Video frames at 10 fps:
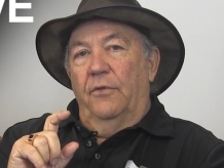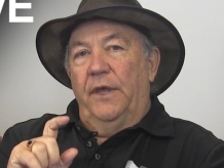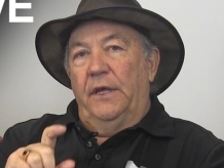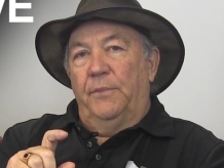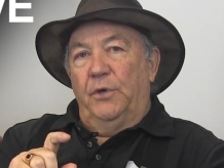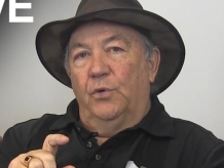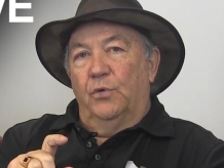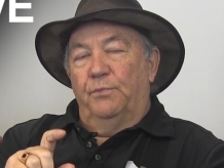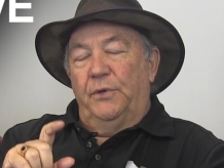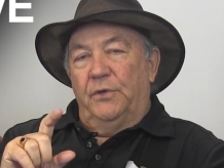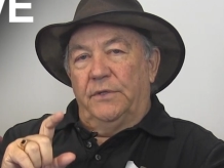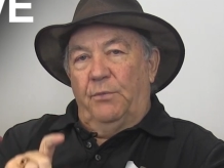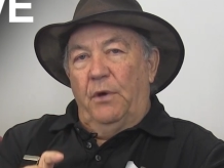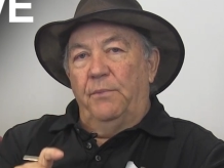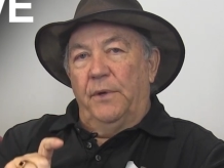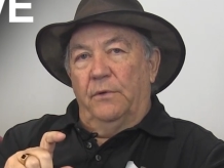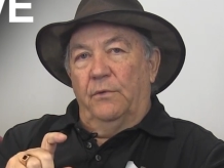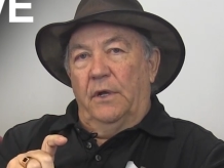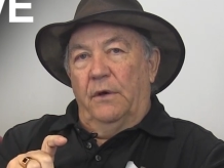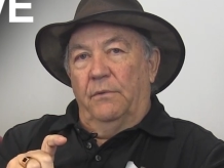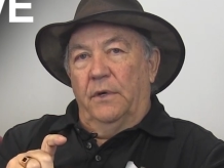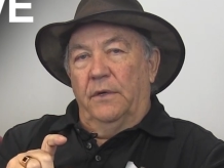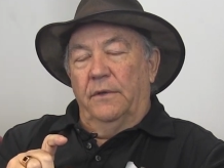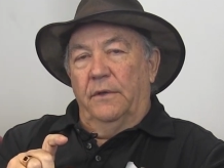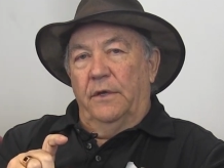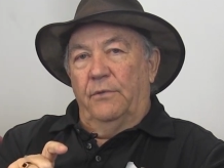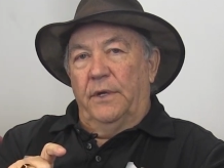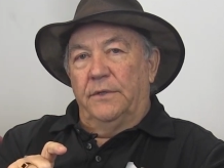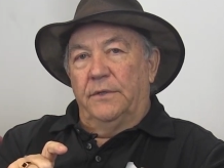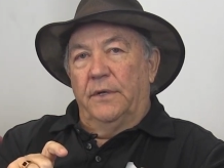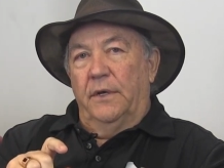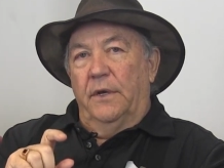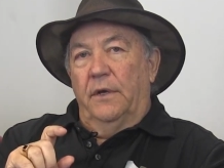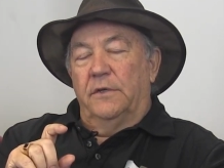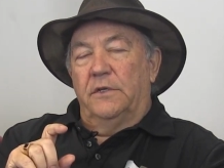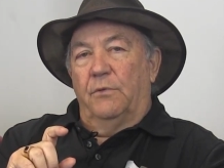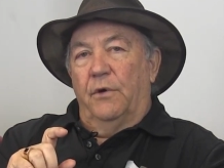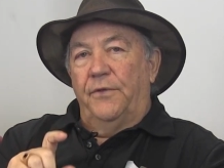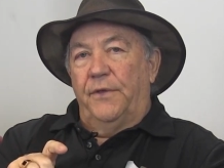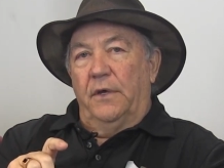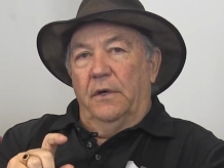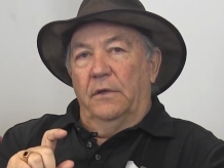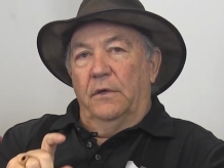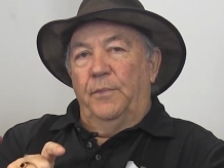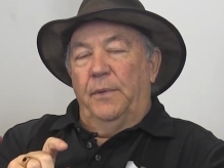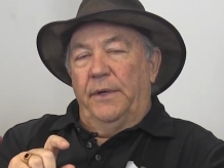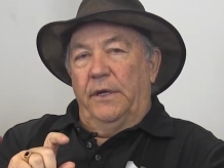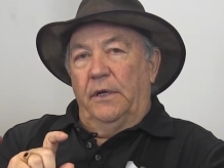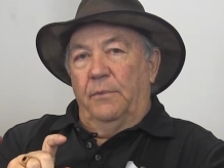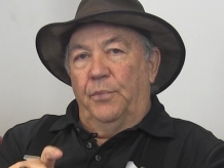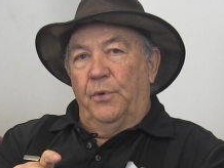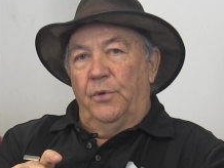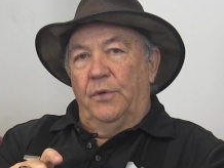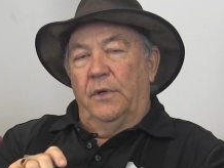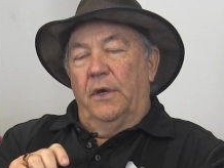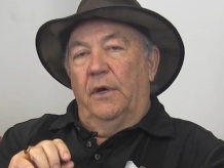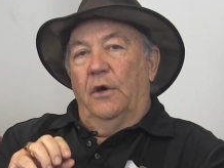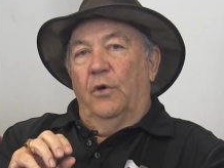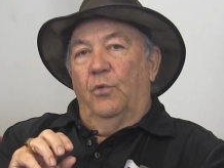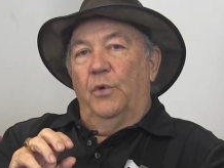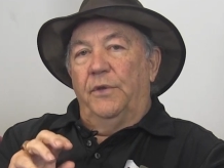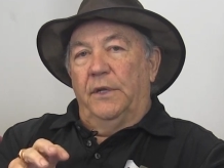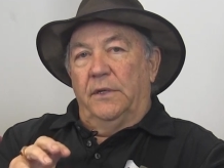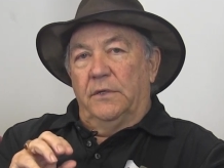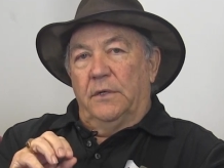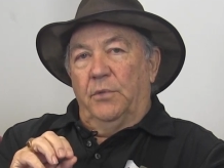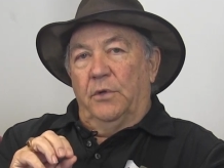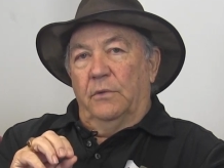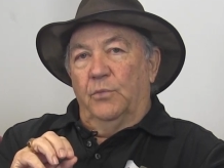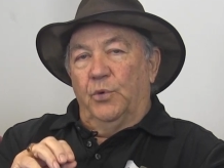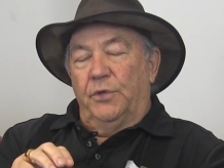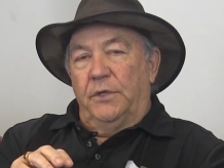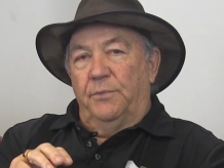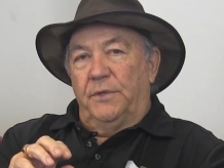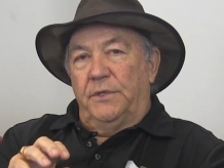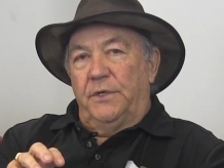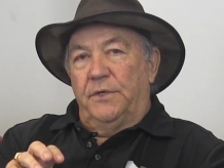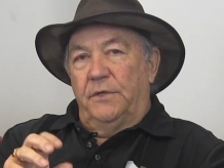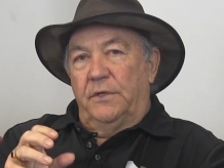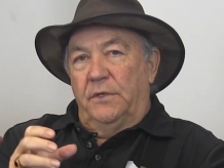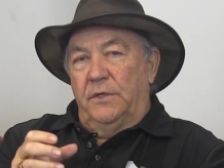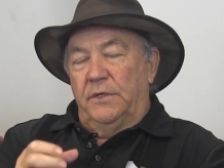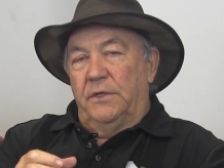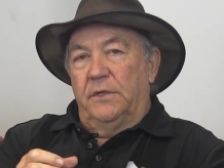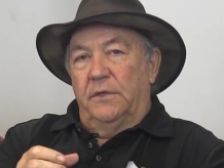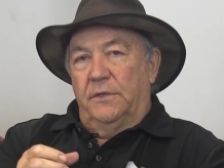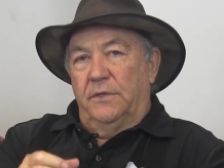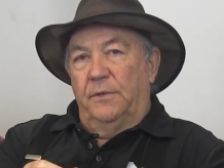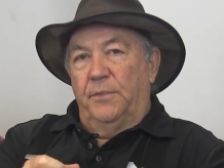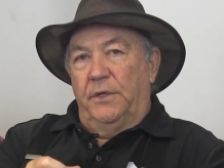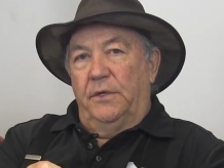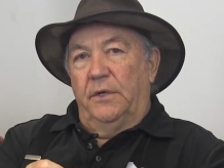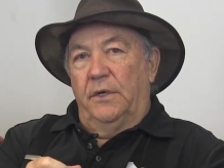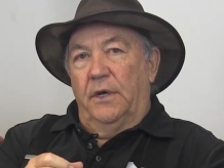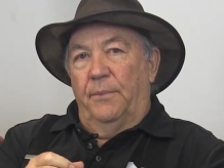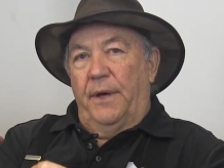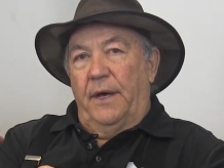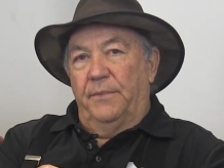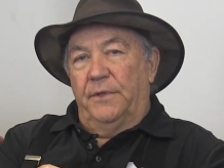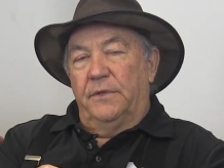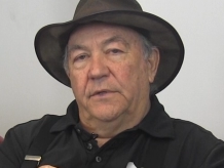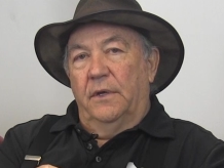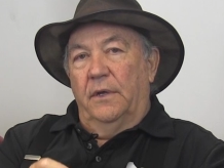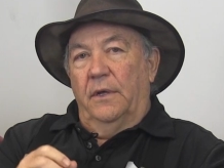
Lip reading: they're going to be caught because they won't be able to lower their rents. So I think a lot of people are going to get burnt. We think there's going to be a lot of mortgage impositions in these inner CBD apartments.